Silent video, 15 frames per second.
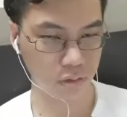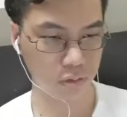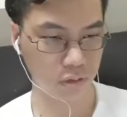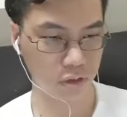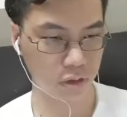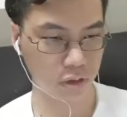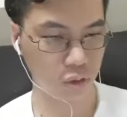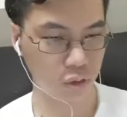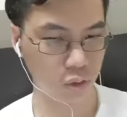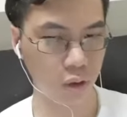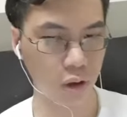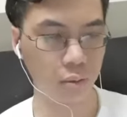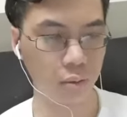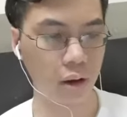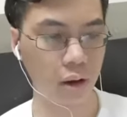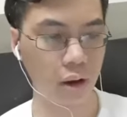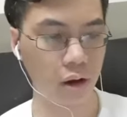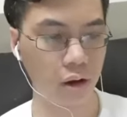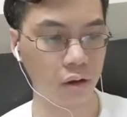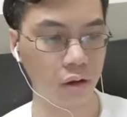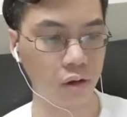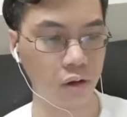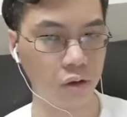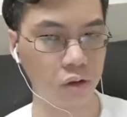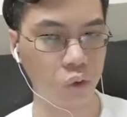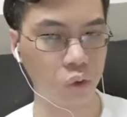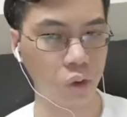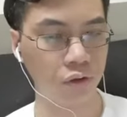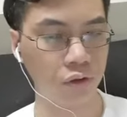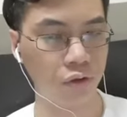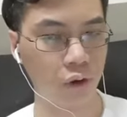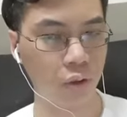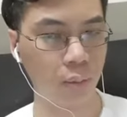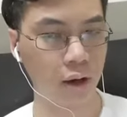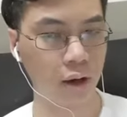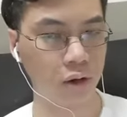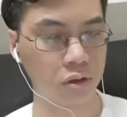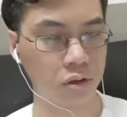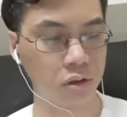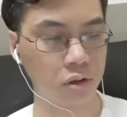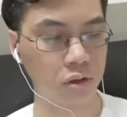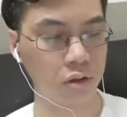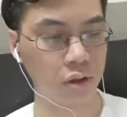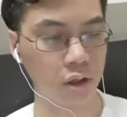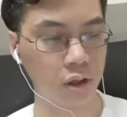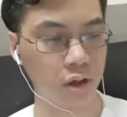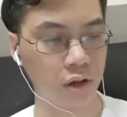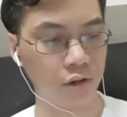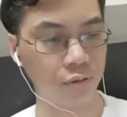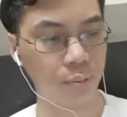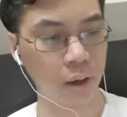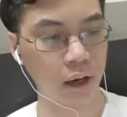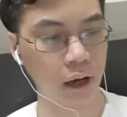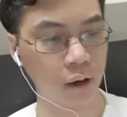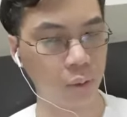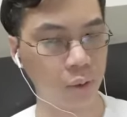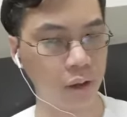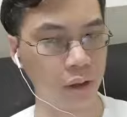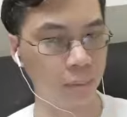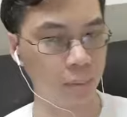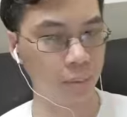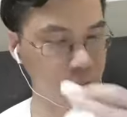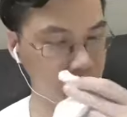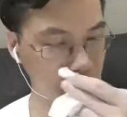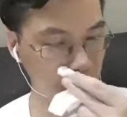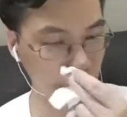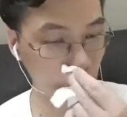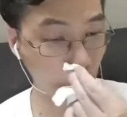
So one mile or twenty four miles uh, by hour and by day.